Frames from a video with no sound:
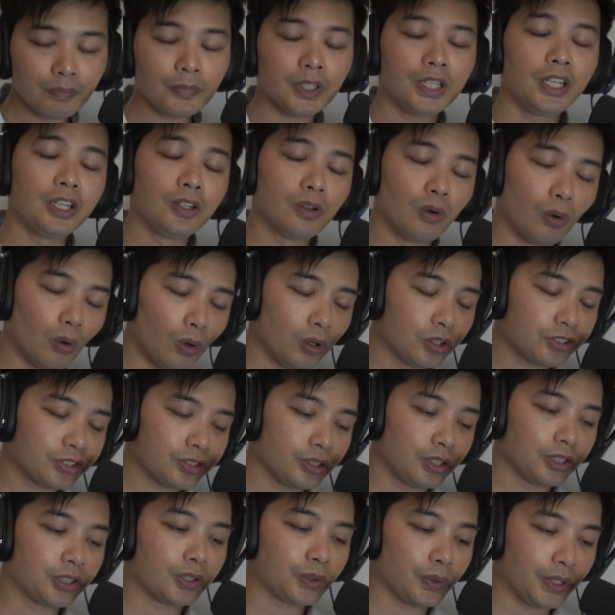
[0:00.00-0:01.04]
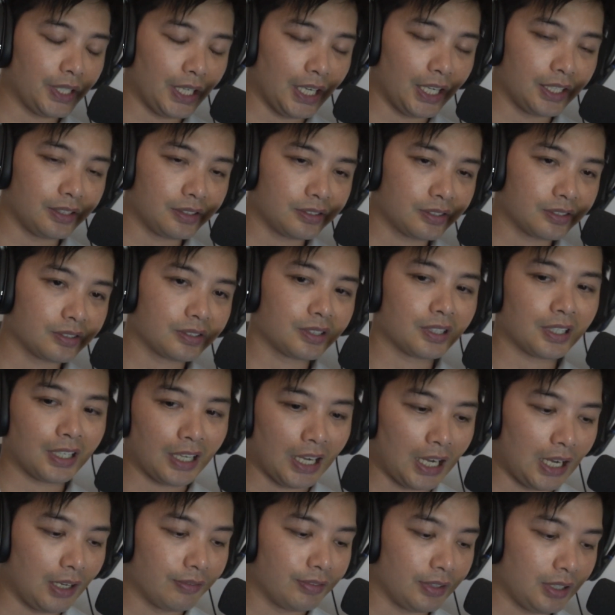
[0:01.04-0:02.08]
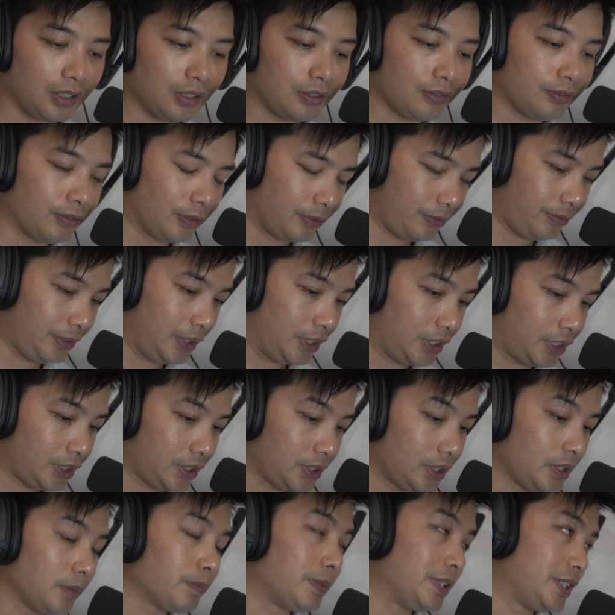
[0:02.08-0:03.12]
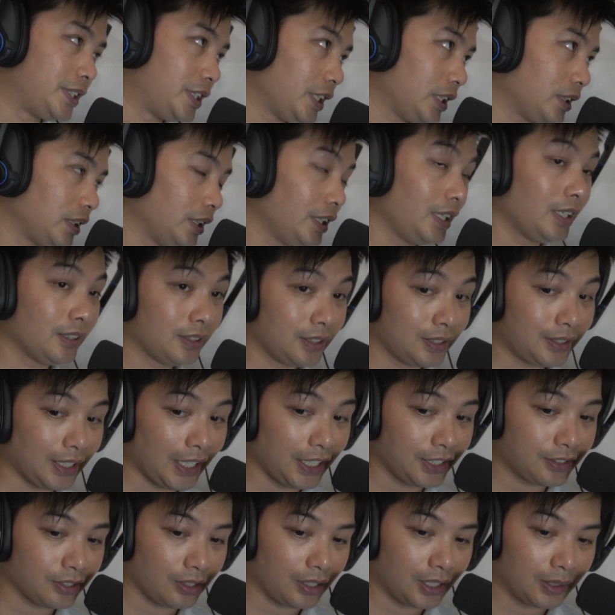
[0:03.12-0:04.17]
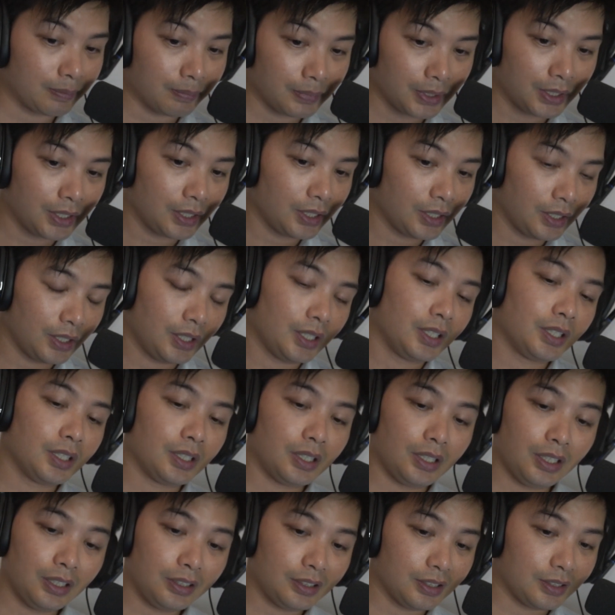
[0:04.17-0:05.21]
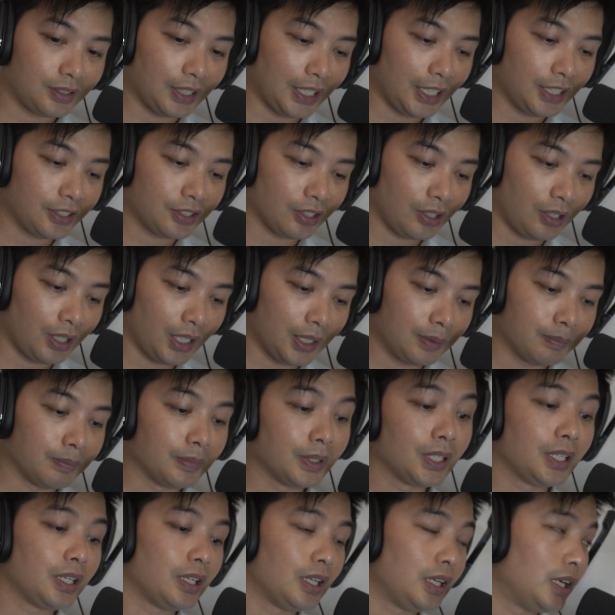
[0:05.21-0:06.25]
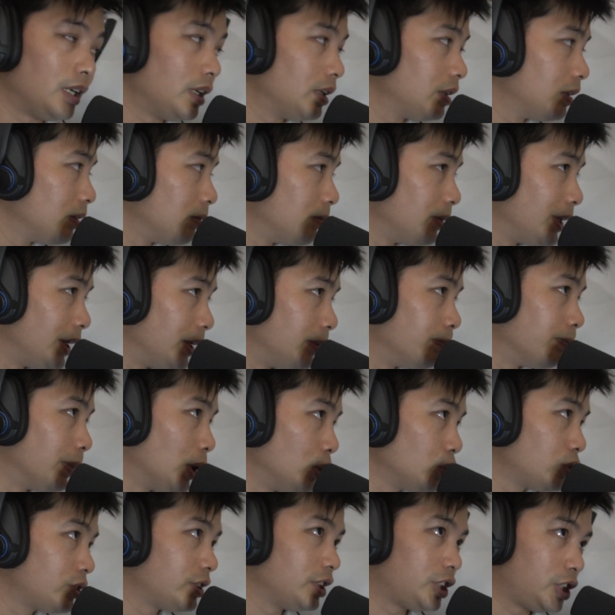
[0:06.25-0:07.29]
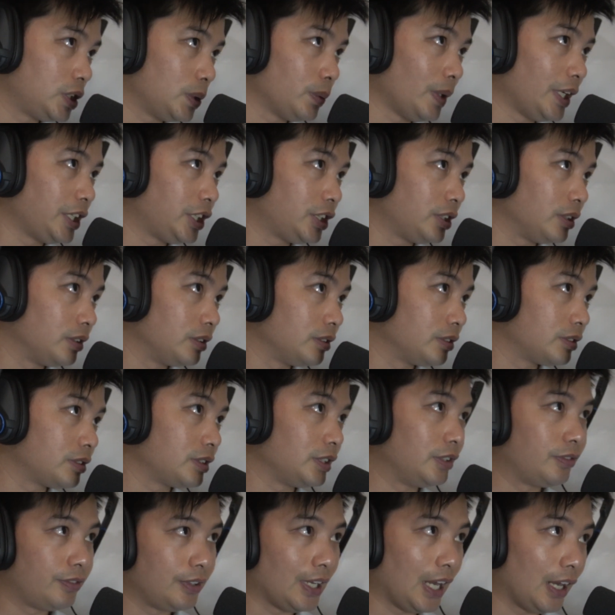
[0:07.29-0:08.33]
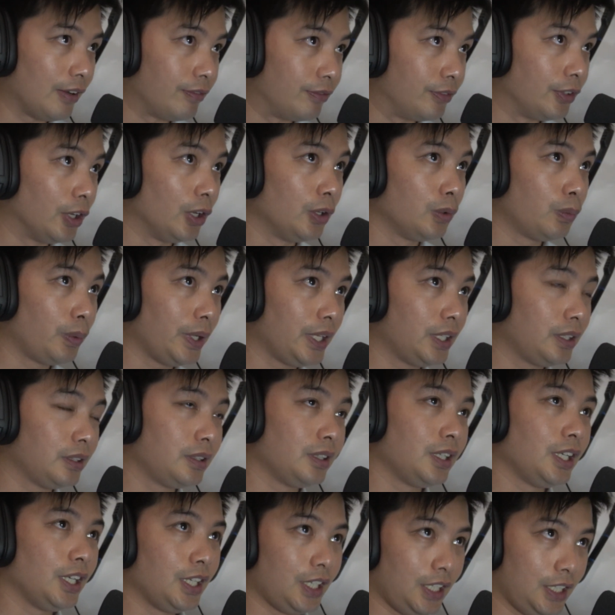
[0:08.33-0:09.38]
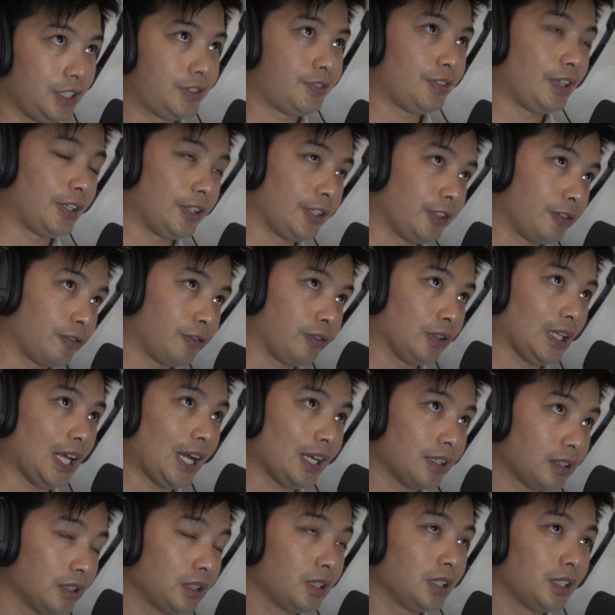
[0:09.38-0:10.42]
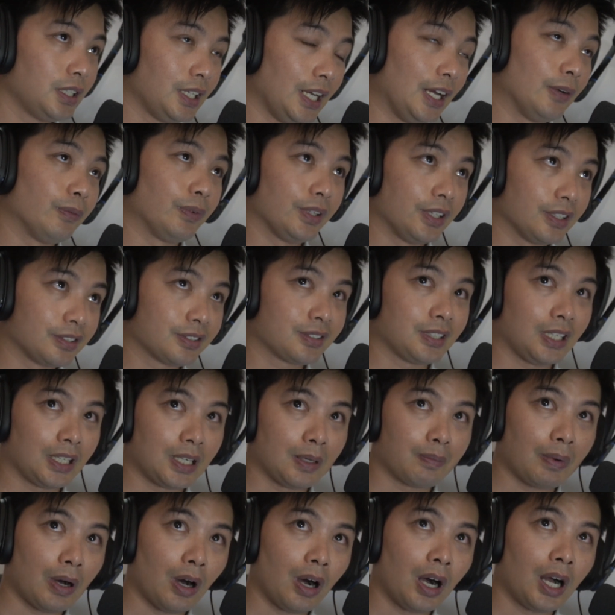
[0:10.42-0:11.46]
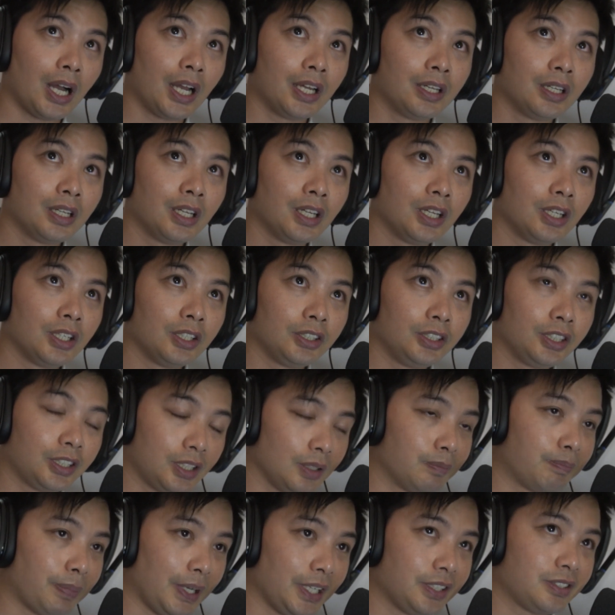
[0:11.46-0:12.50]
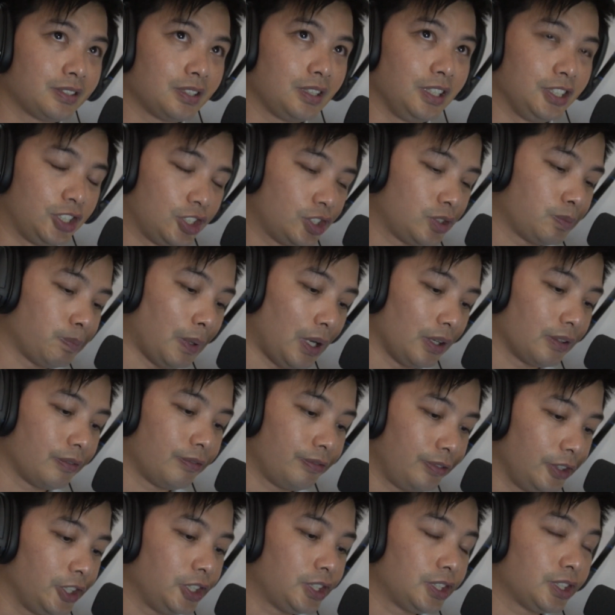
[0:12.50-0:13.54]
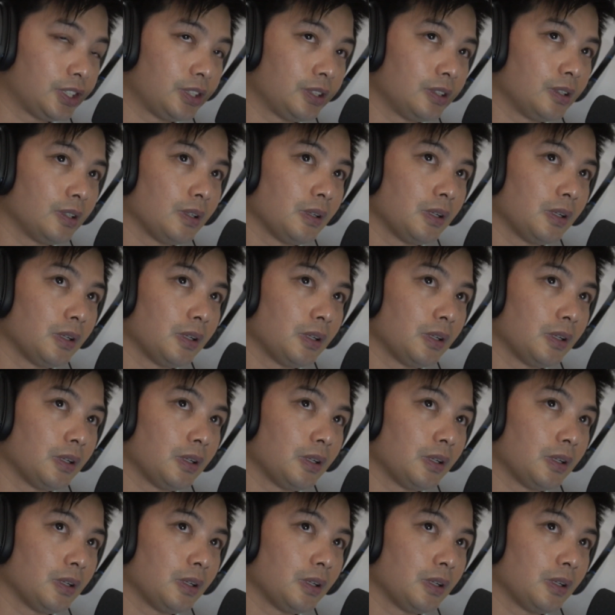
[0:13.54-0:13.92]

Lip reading: It also creates cover for fish, particularly in the daytime. In the daytime, in most situations, if you have no wind, it's very flat, and with the sun up high, you can basically spot fish